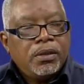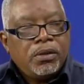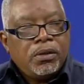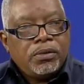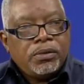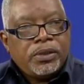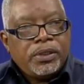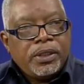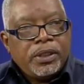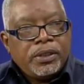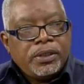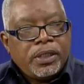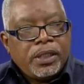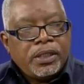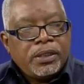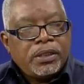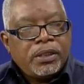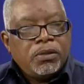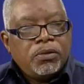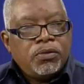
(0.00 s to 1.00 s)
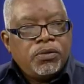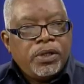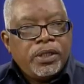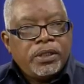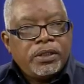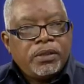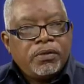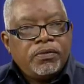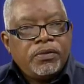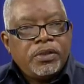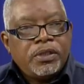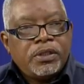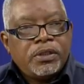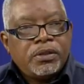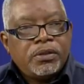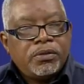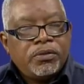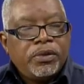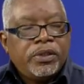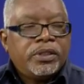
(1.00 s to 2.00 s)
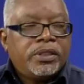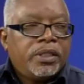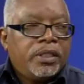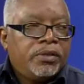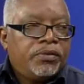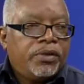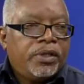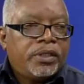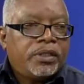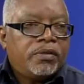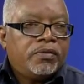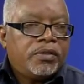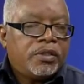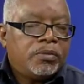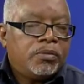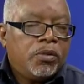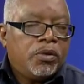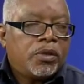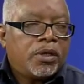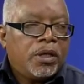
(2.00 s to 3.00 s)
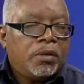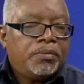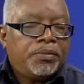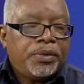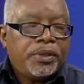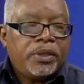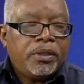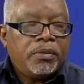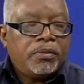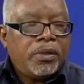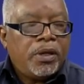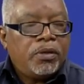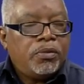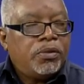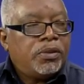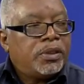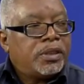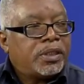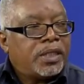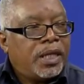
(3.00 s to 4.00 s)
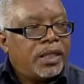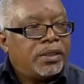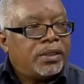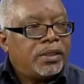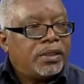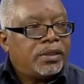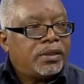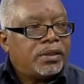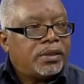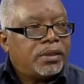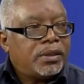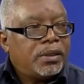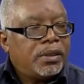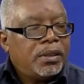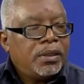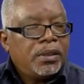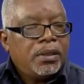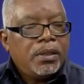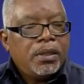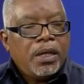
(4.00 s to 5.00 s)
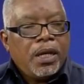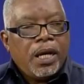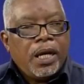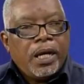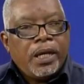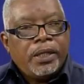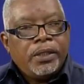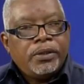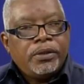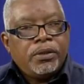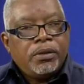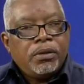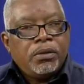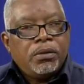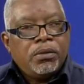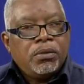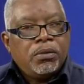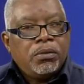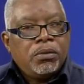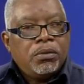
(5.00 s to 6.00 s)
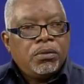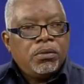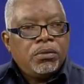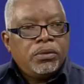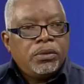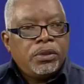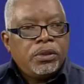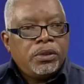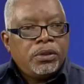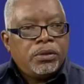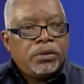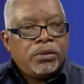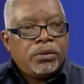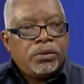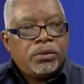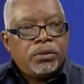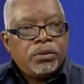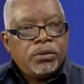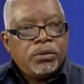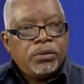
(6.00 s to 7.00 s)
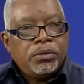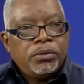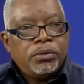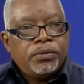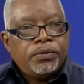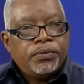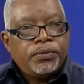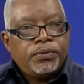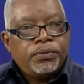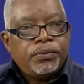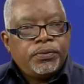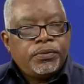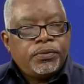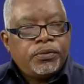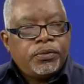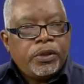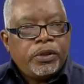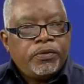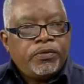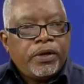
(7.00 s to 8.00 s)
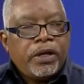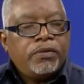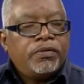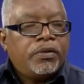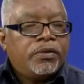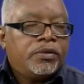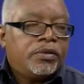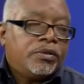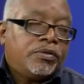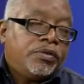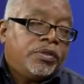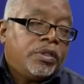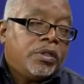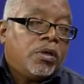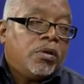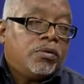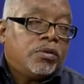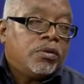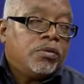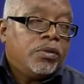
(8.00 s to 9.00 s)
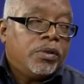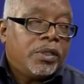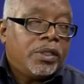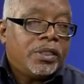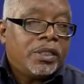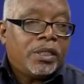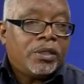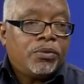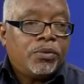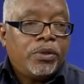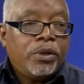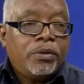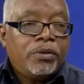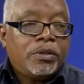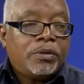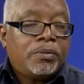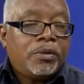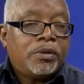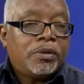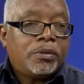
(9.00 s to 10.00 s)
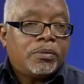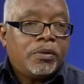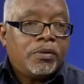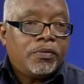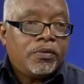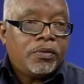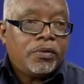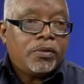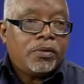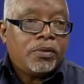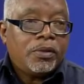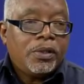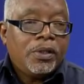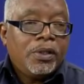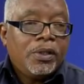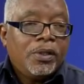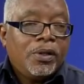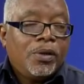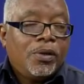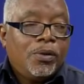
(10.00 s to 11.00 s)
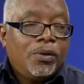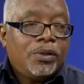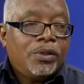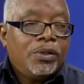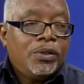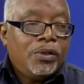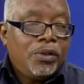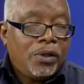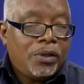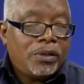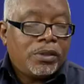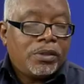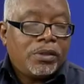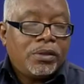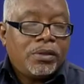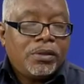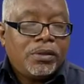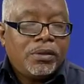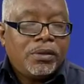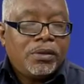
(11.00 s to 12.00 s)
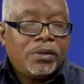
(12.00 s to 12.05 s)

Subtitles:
Now, T&TEC is a relatively small company by world standards. And the 2,500, 3,000 workers that we are responsible for could not